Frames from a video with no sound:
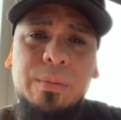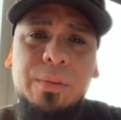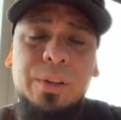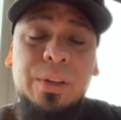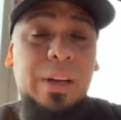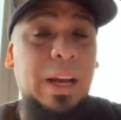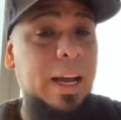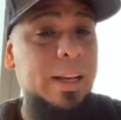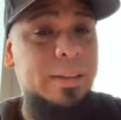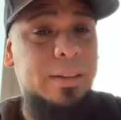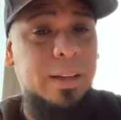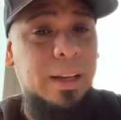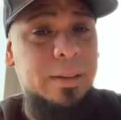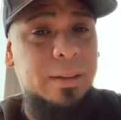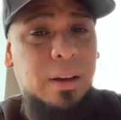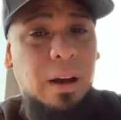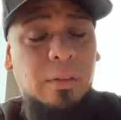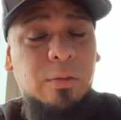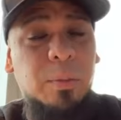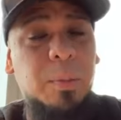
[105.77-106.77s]
The United
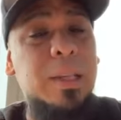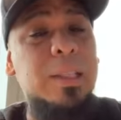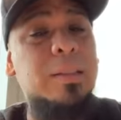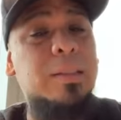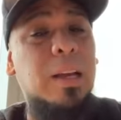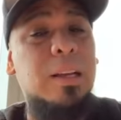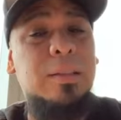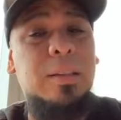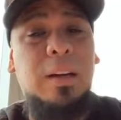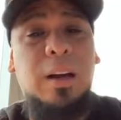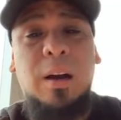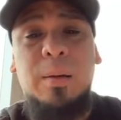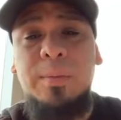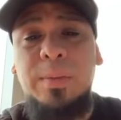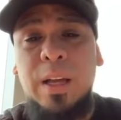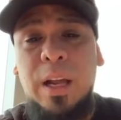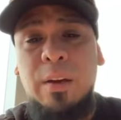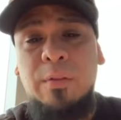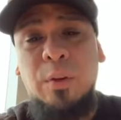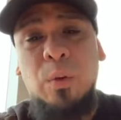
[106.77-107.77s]
States government says it
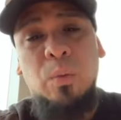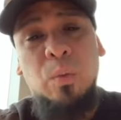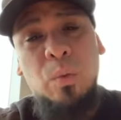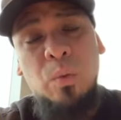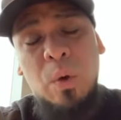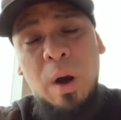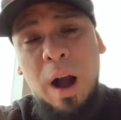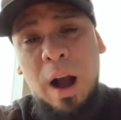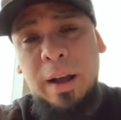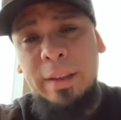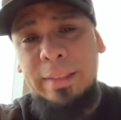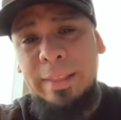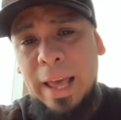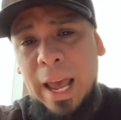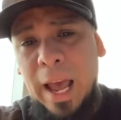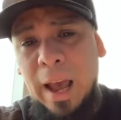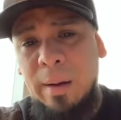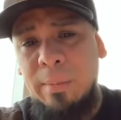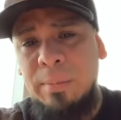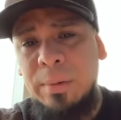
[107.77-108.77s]
comes out of a Wuhan
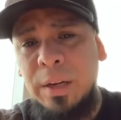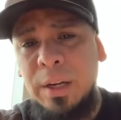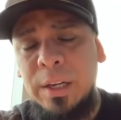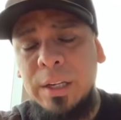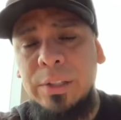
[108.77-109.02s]
lab,